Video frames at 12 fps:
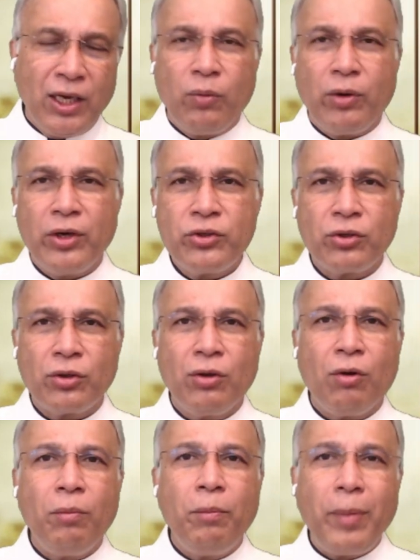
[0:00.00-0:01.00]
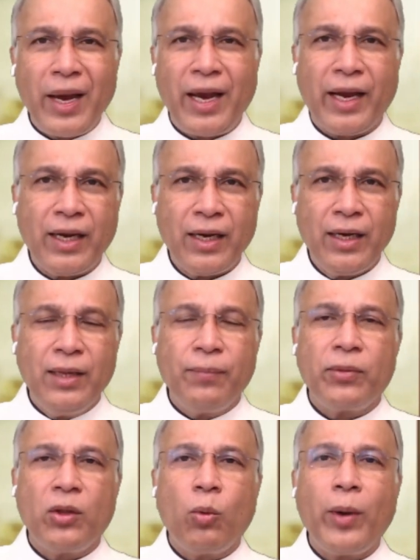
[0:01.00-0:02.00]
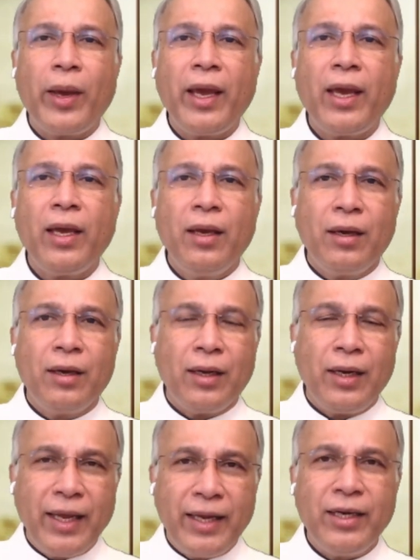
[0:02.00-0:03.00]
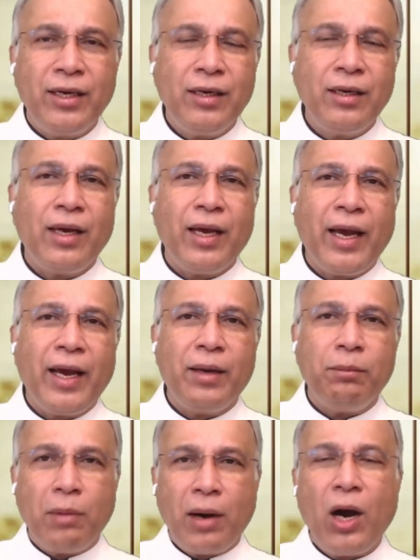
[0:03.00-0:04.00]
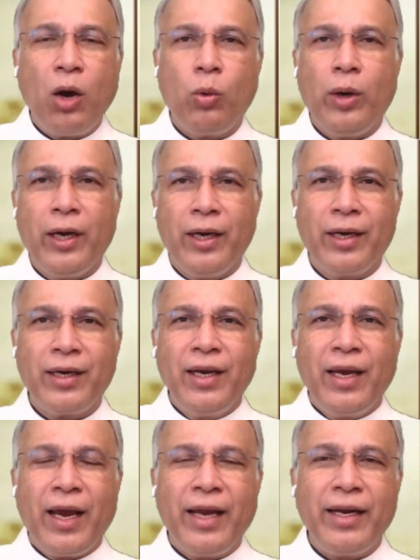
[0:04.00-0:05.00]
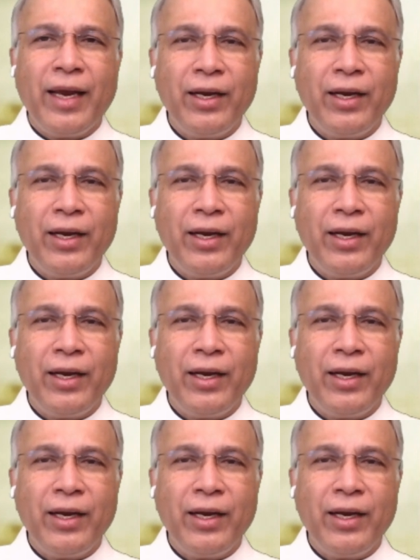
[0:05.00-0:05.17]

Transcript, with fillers: He wants to go back the way Lenin and Mao were and,